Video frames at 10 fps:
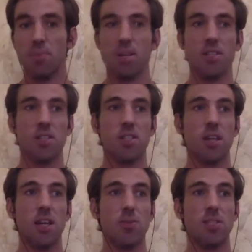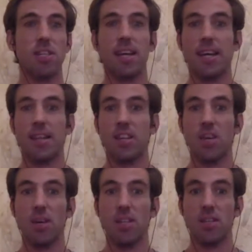because as we're seeing in the
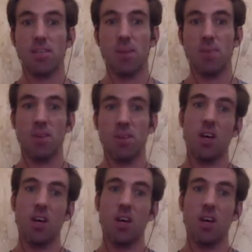US at the moment,